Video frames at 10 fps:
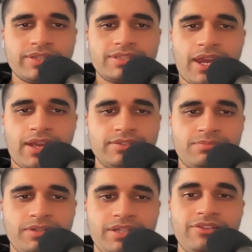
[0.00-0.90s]
stands
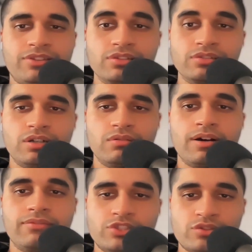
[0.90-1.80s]
beneath the glow
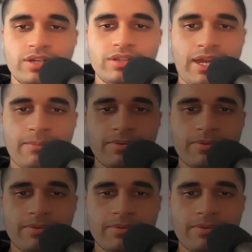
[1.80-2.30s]
of a street lamp.